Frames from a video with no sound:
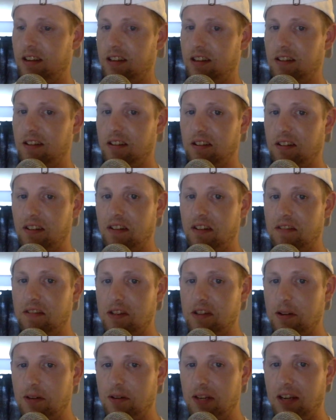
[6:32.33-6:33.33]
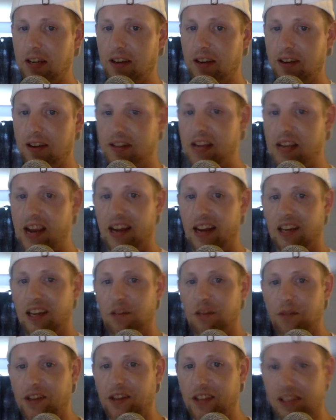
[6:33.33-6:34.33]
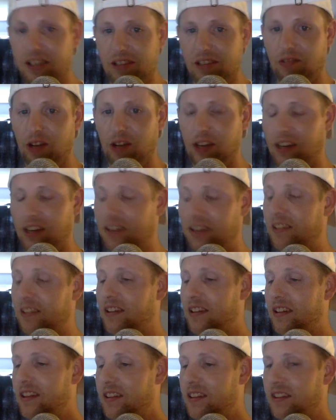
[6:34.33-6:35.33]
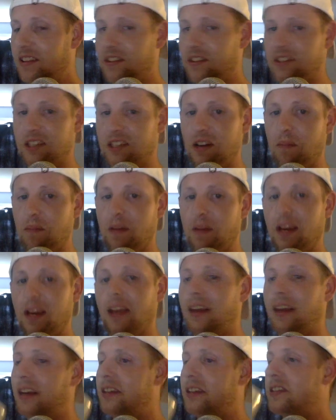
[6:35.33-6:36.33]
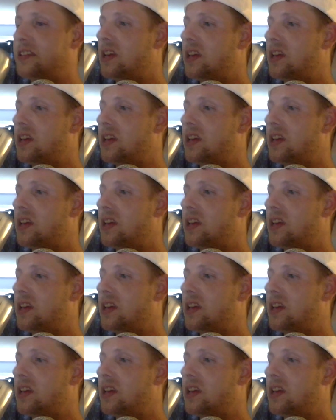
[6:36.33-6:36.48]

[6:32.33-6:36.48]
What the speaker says: leaves out to get attacked by these fucking little scumbag kids.